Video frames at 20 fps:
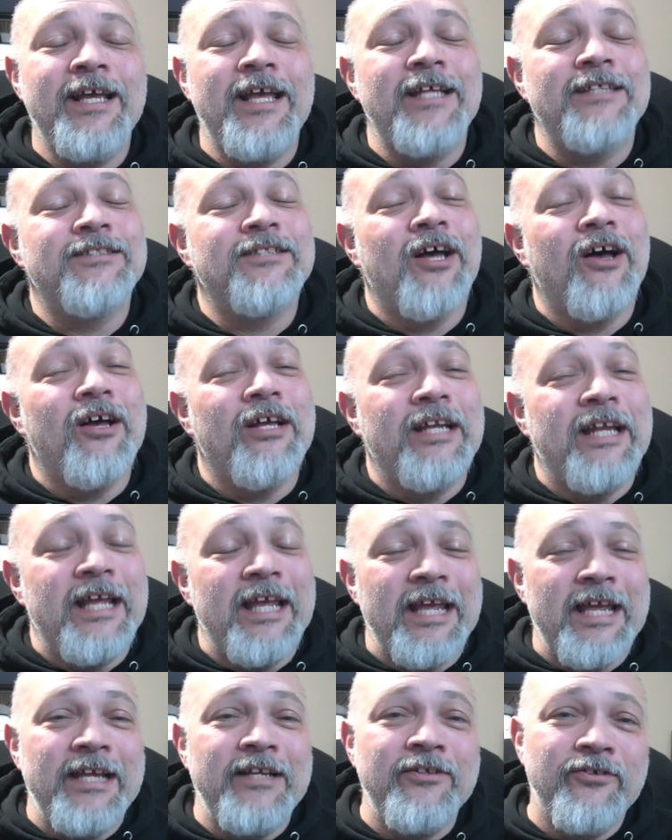it saw an
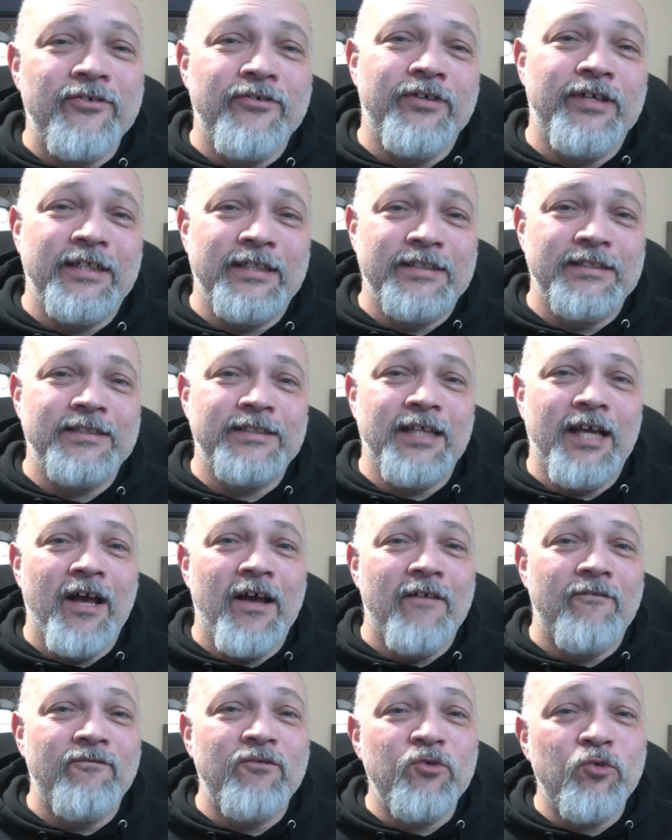increase
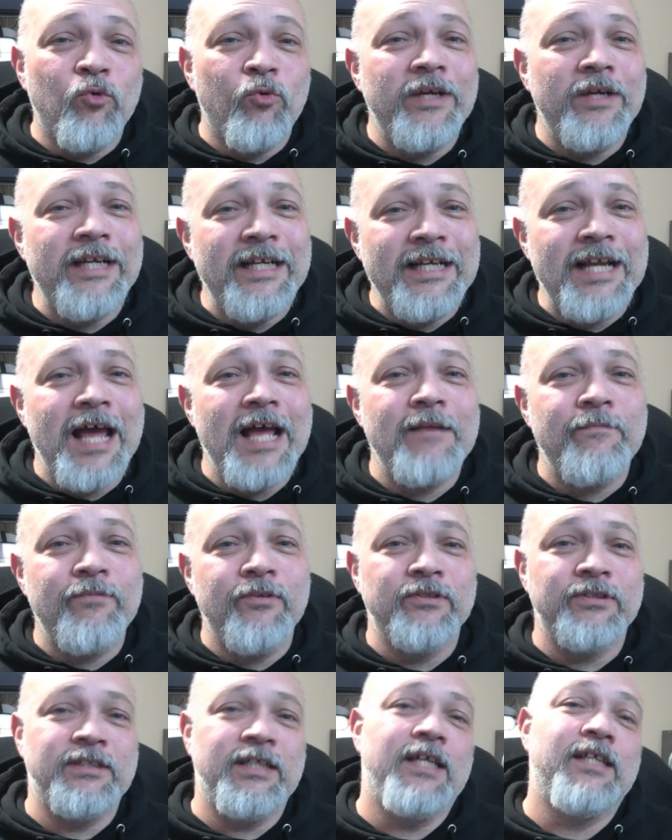of 29%
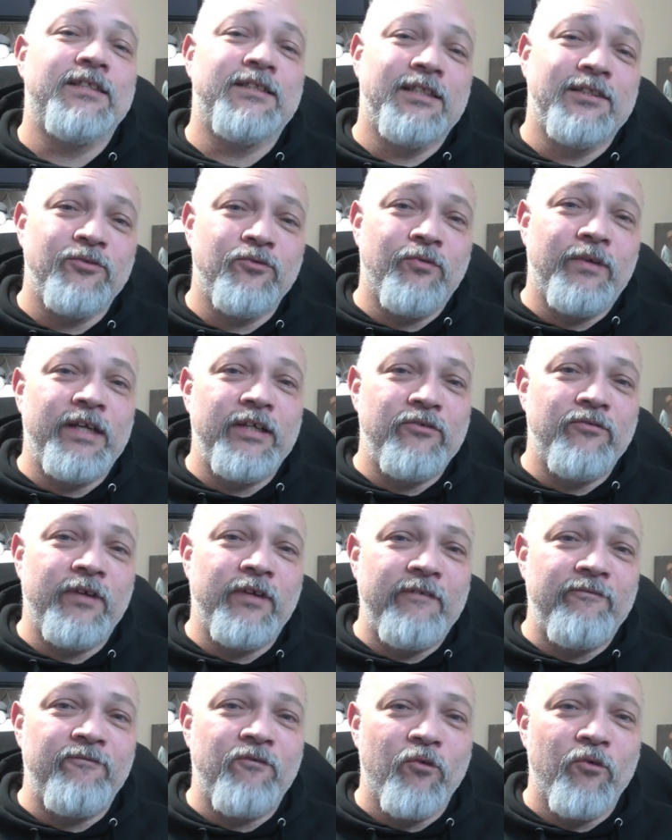in
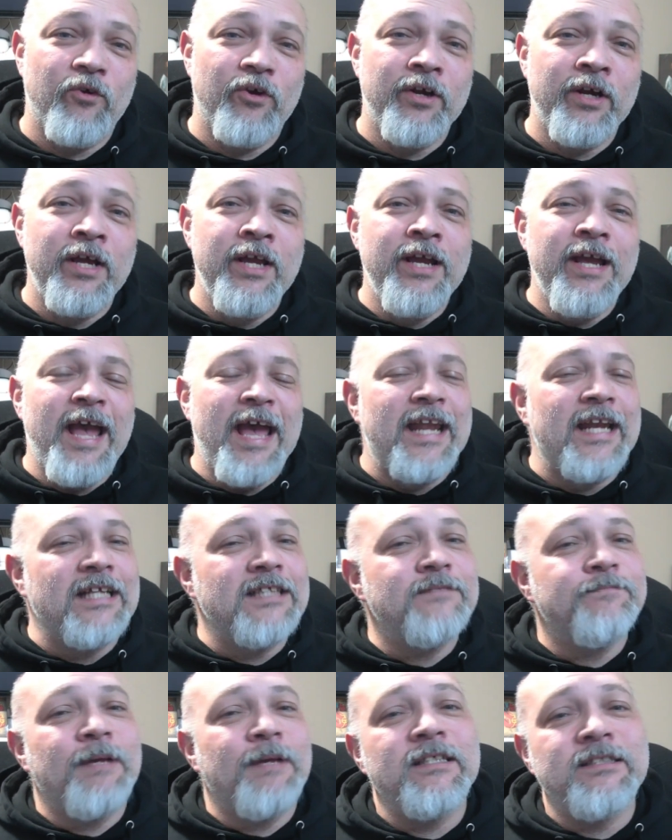2024 and
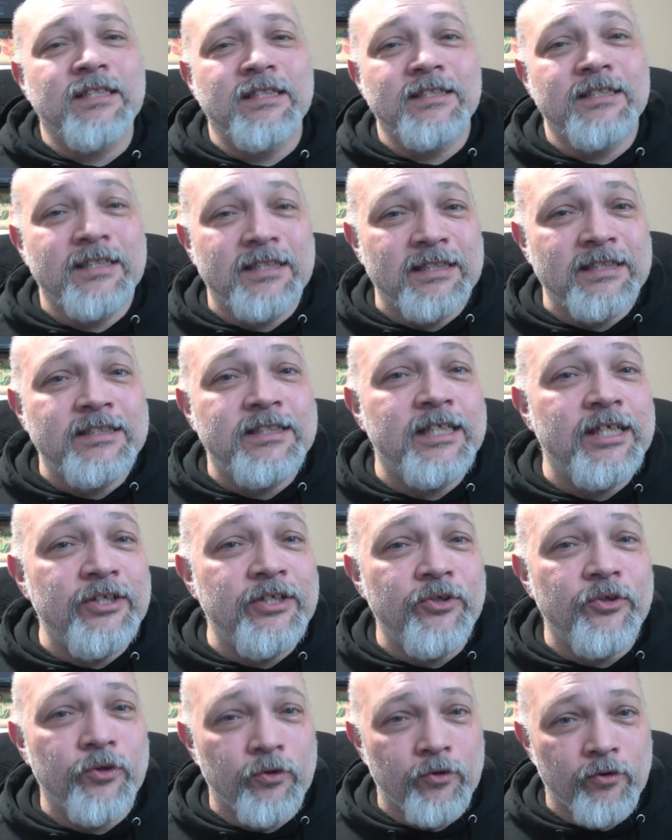expects it to
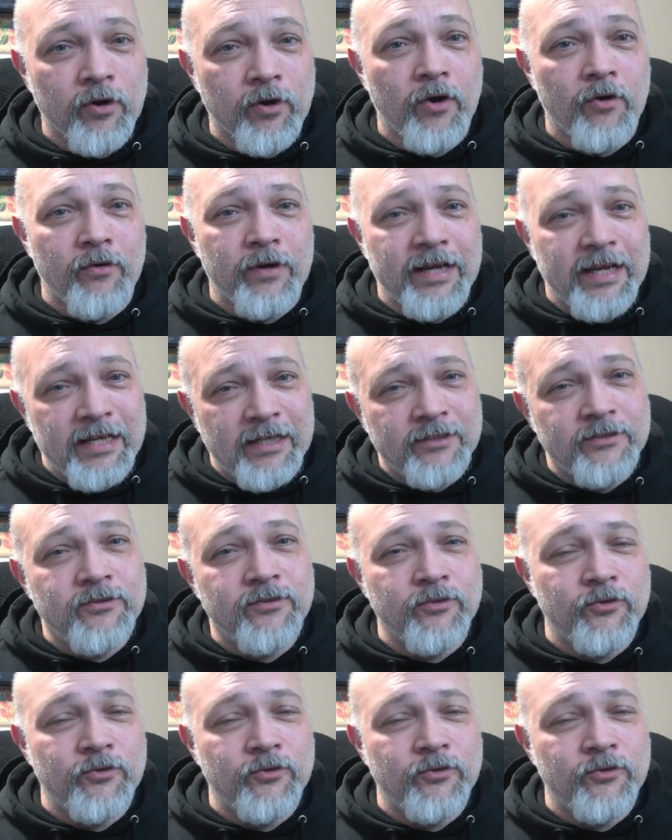continue to grow into